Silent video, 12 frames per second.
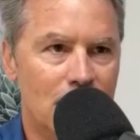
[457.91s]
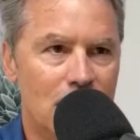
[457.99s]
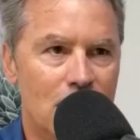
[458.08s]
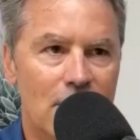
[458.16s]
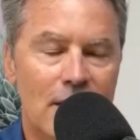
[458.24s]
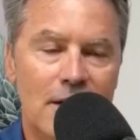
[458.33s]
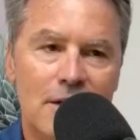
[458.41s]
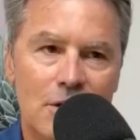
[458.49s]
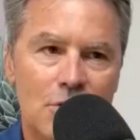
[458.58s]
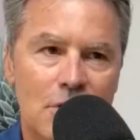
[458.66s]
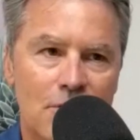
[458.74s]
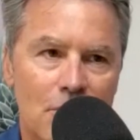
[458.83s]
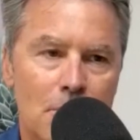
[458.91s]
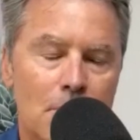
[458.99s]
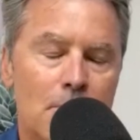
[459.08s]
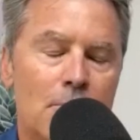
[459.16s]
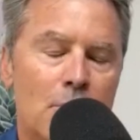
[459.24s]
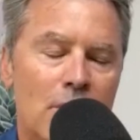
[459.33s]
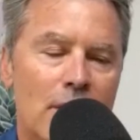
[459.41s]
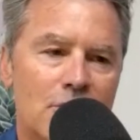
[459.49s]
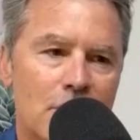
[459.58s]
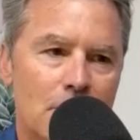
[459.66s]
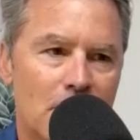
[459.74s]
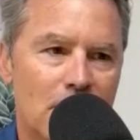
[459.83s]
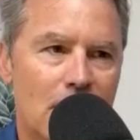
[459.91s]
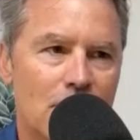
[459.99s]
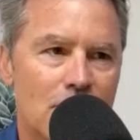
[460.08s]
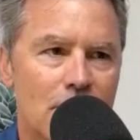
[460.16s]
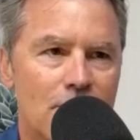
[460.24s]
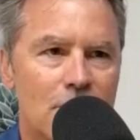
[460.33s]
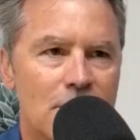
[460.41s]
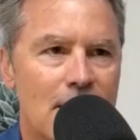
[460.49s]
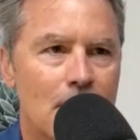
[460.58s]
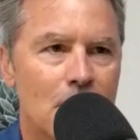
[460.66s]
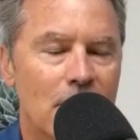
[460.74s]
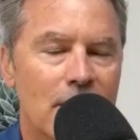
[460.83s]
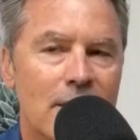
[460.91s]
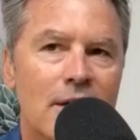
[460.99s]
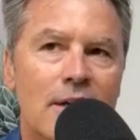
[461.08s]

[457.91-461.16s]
So they didn't use it for production, but they used it for sampling.